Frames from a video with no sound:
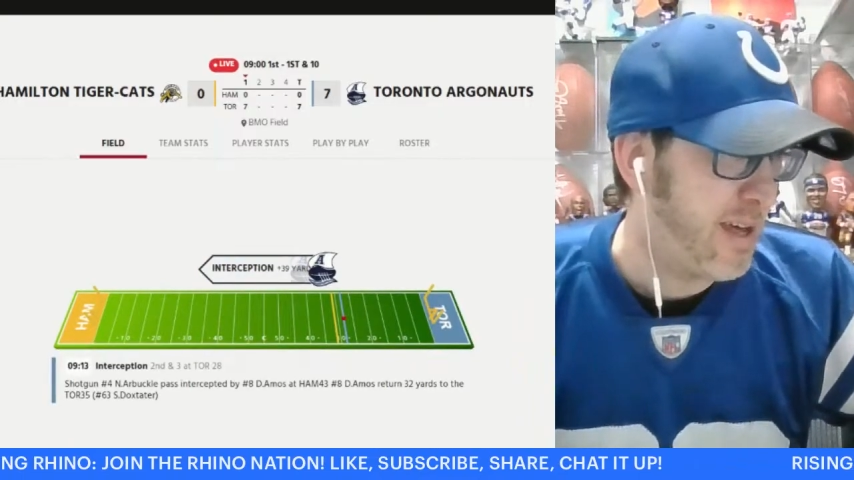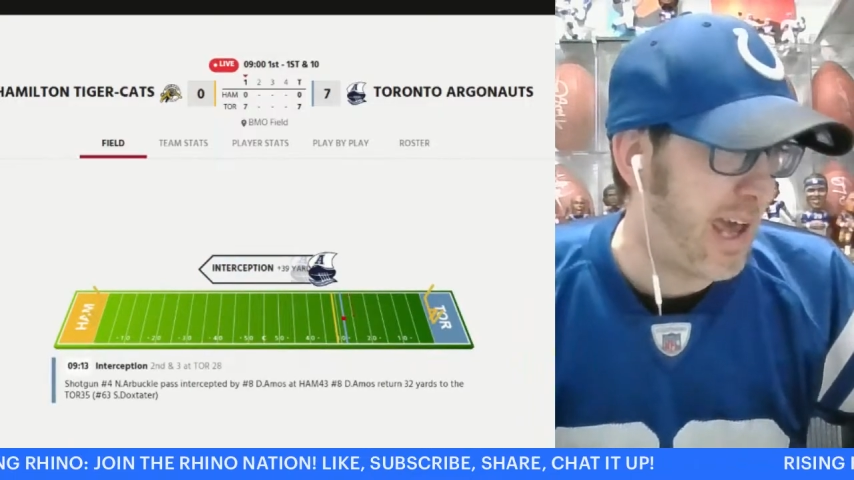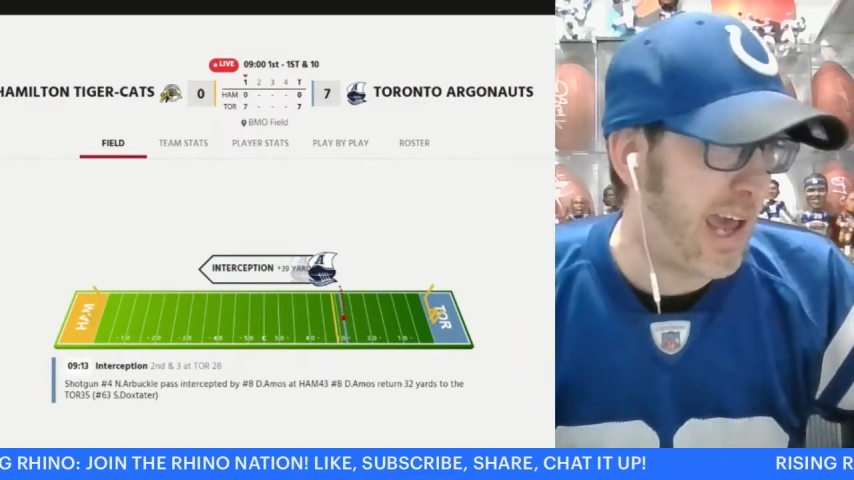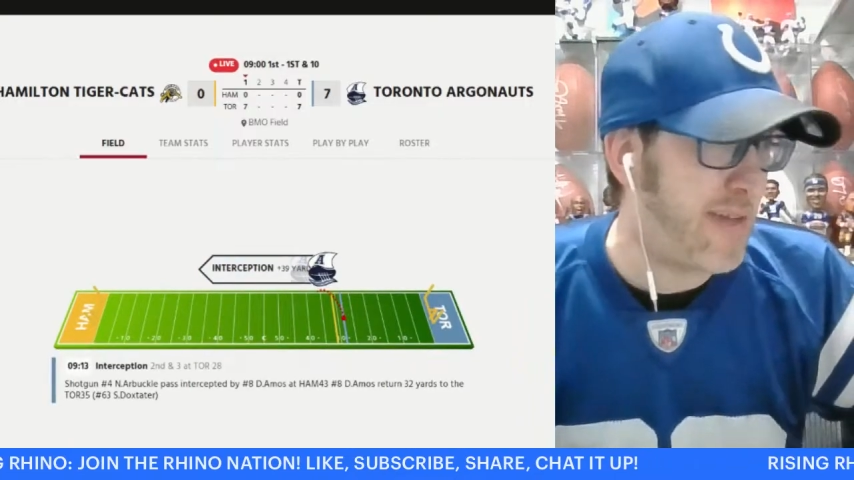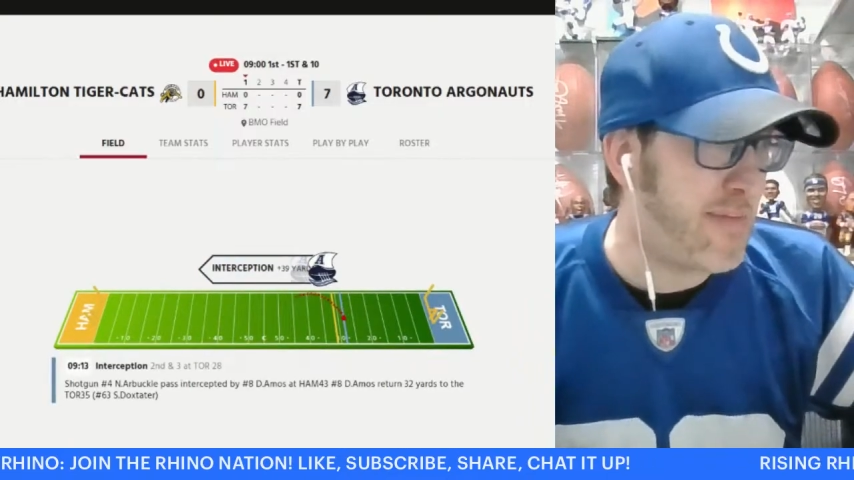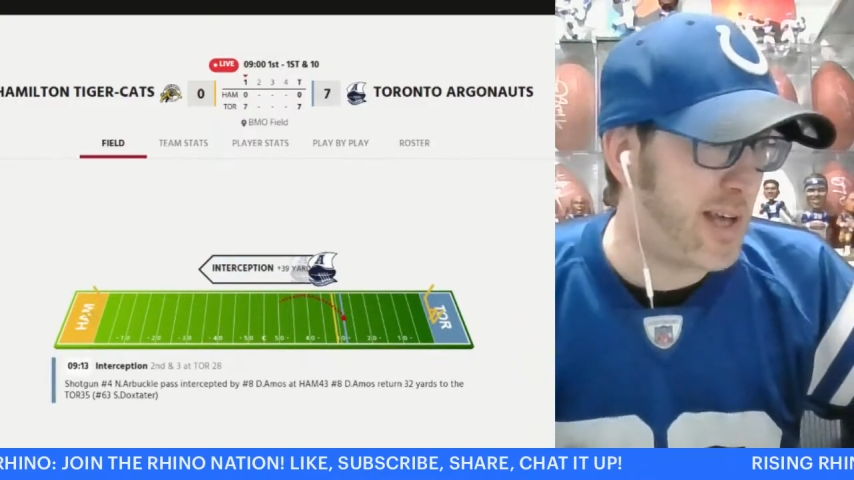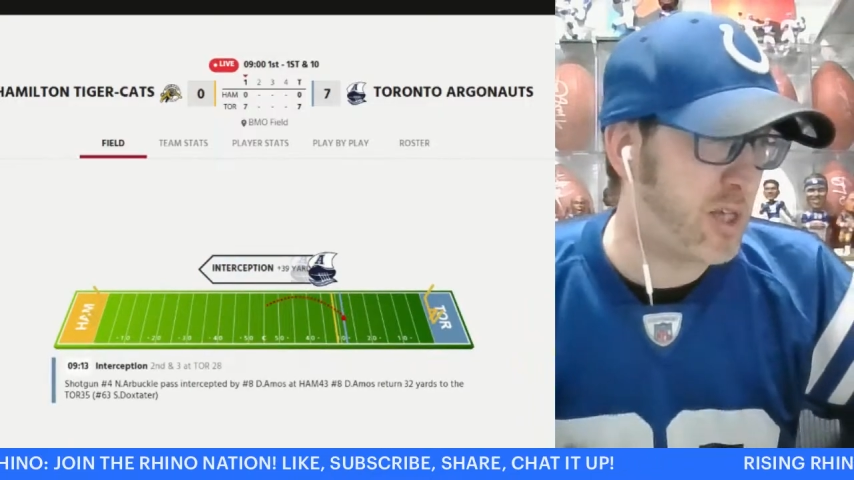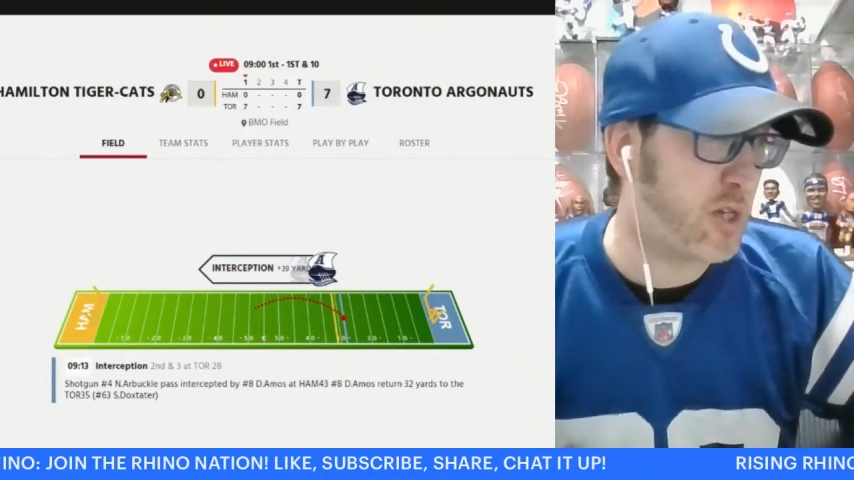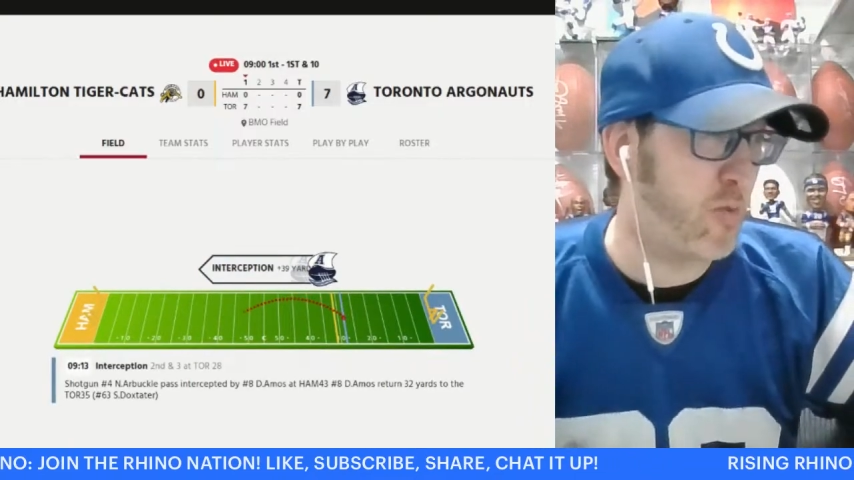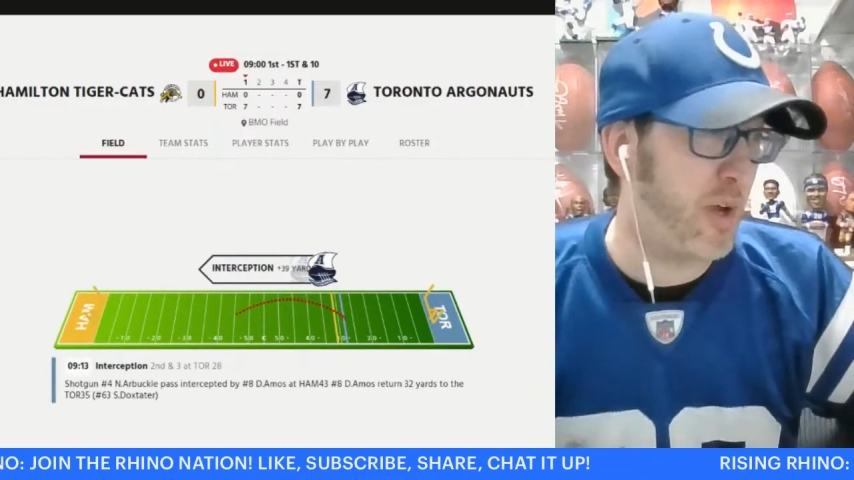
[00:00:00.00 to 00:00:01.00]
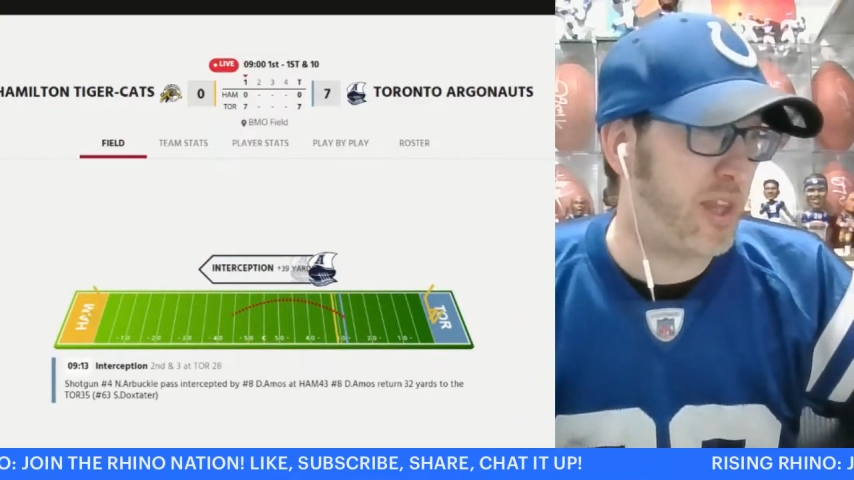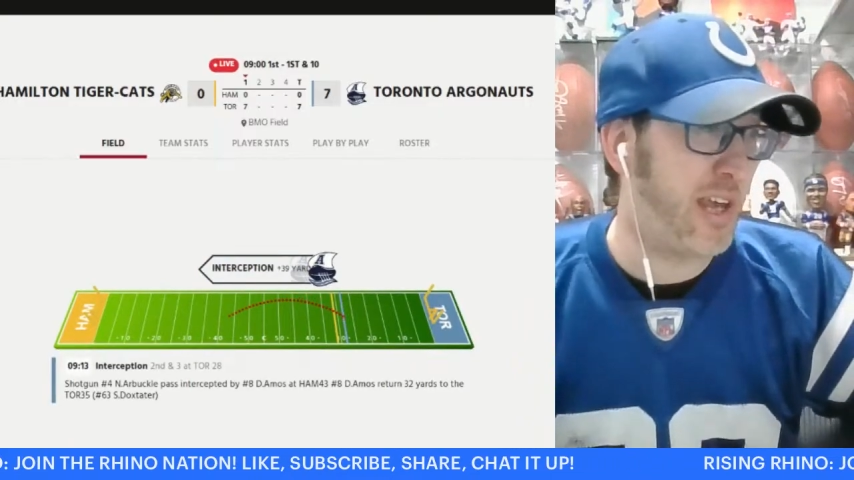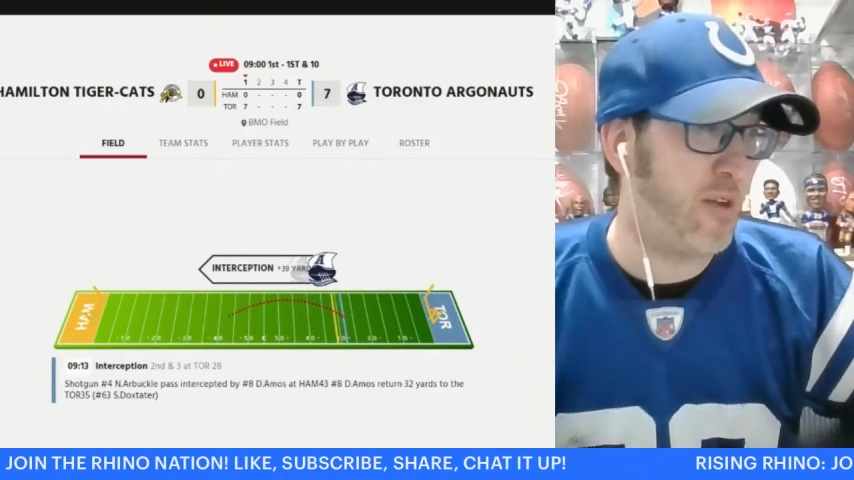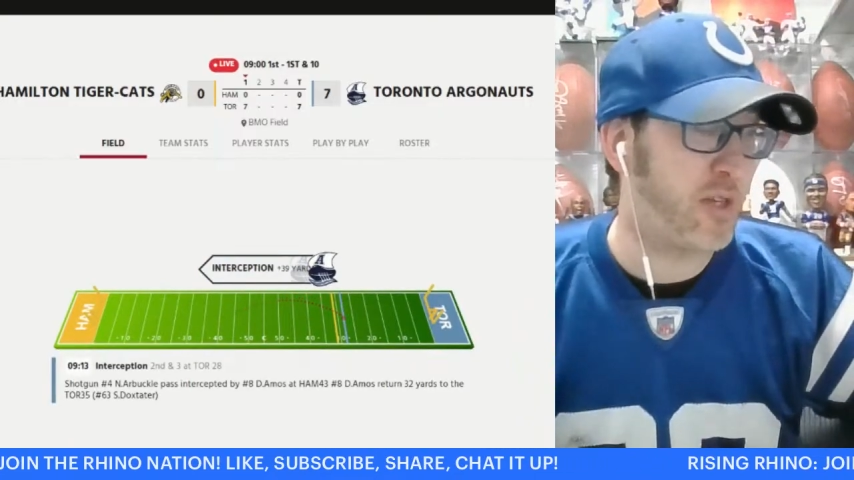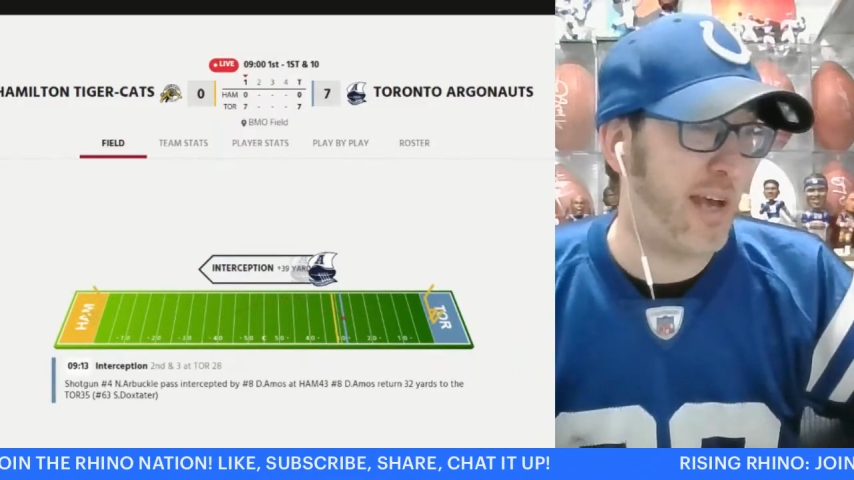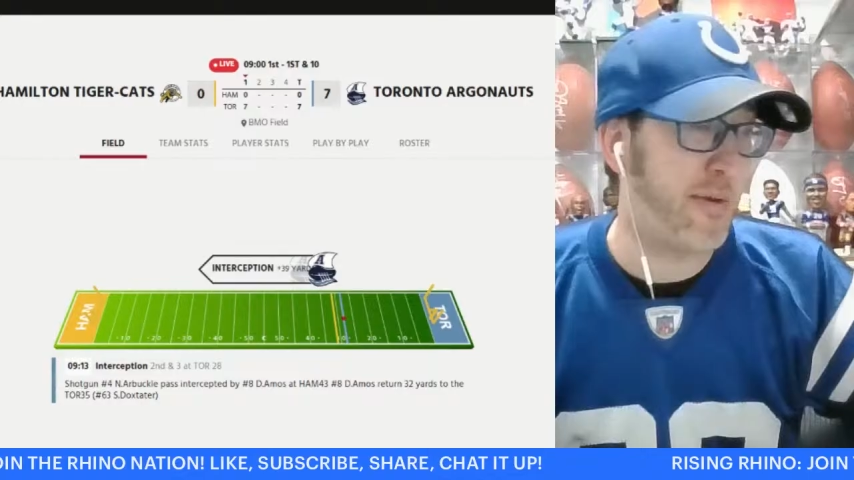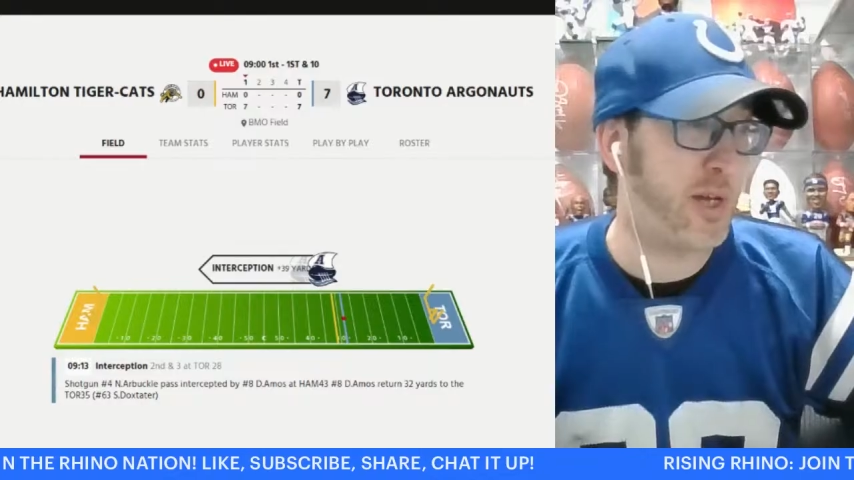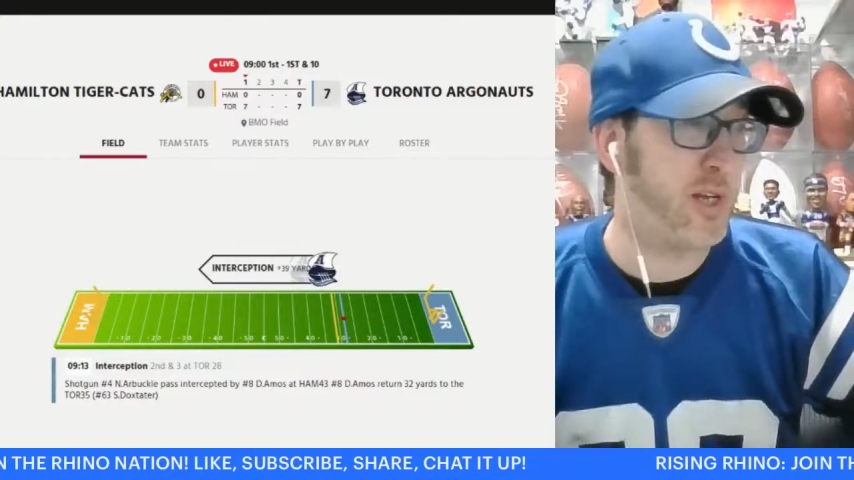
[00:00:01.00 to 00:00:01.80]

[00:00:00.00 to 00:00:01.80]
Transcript: Amos with the interception.